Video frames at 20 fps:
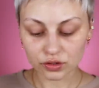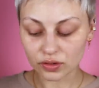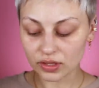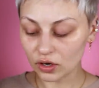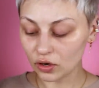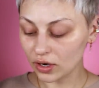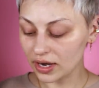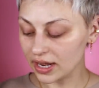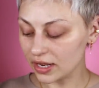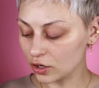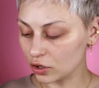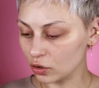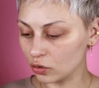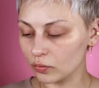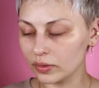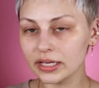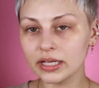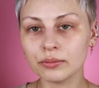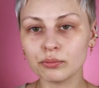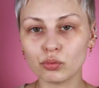So they are a
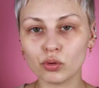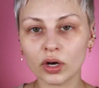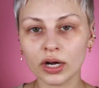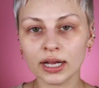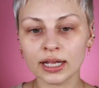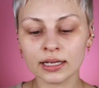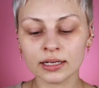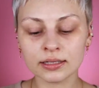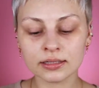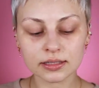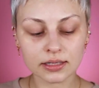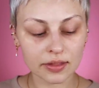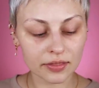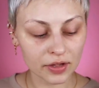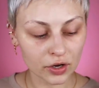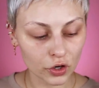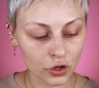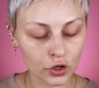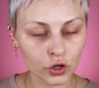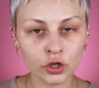Korean brand.
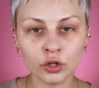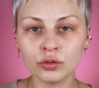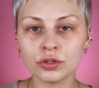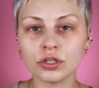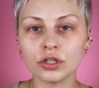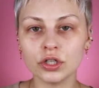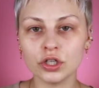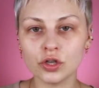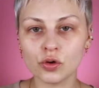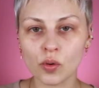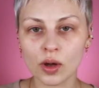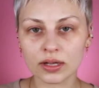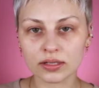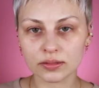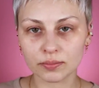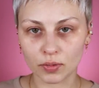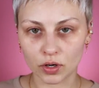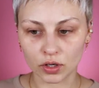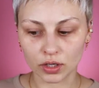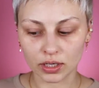They are new to the
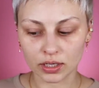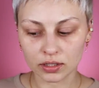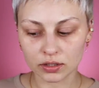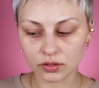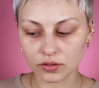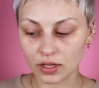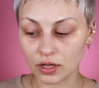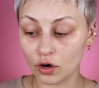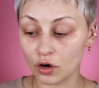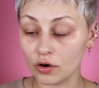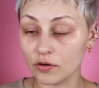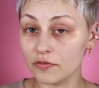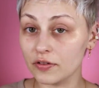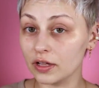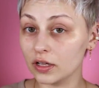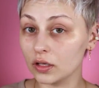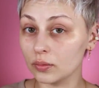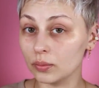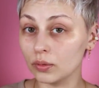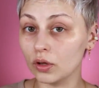US market, so they are
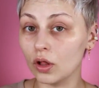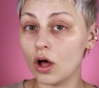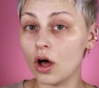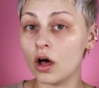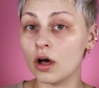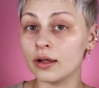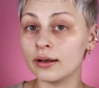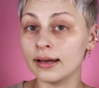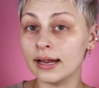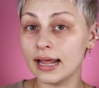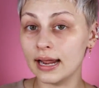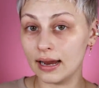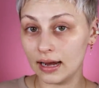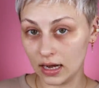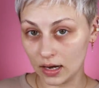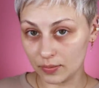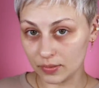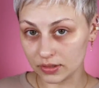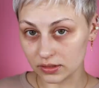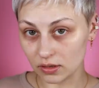available on
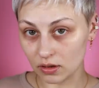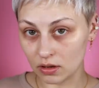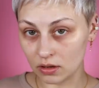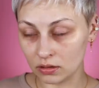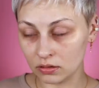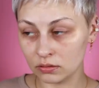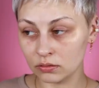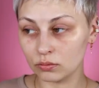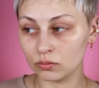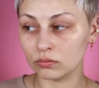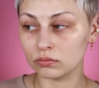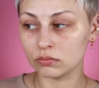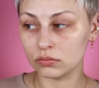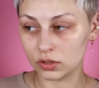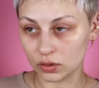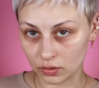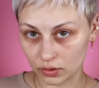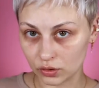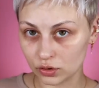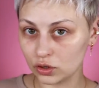Amazon.
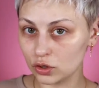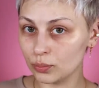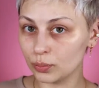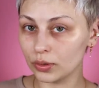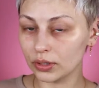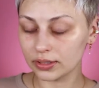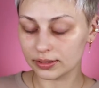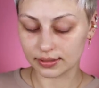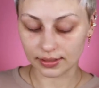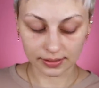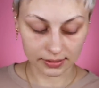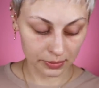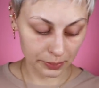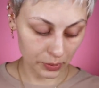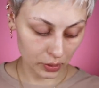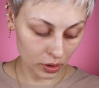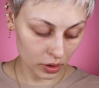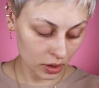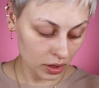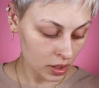So they're super
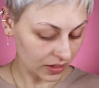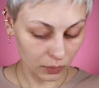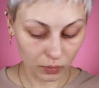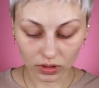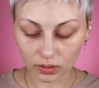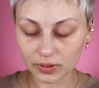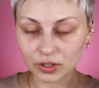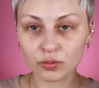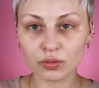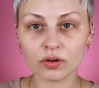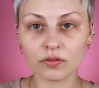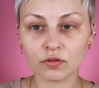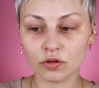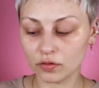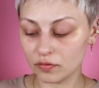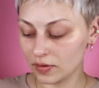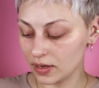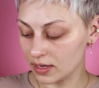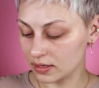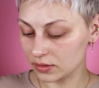accessible. And we're gonna be doing a
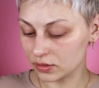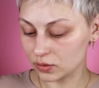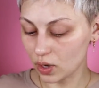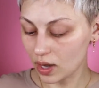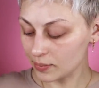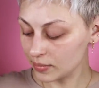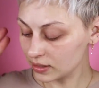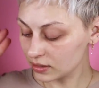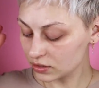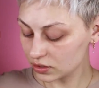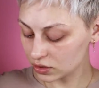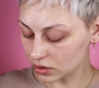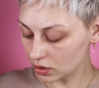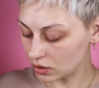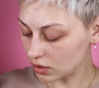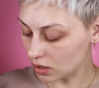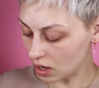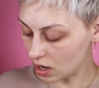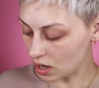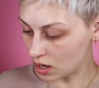full face. So I'm gonna
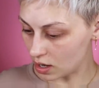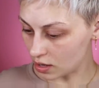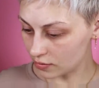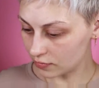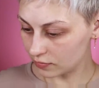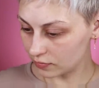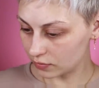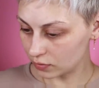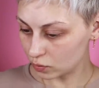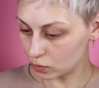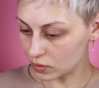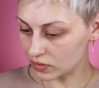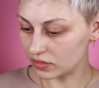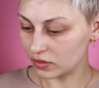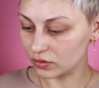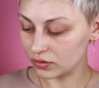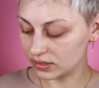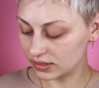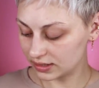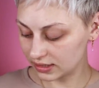start off with
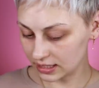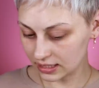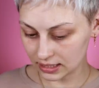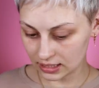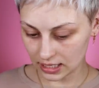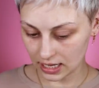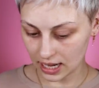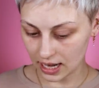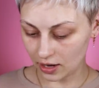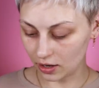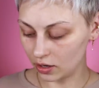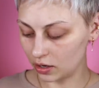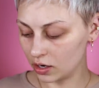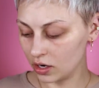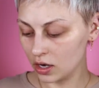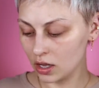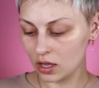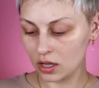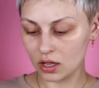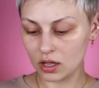their skincare.